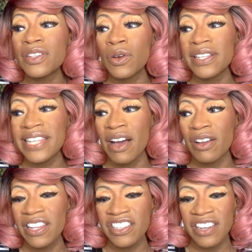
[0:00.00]
know this is going
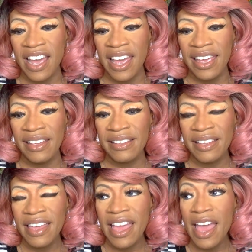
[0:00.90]
to sound cliche.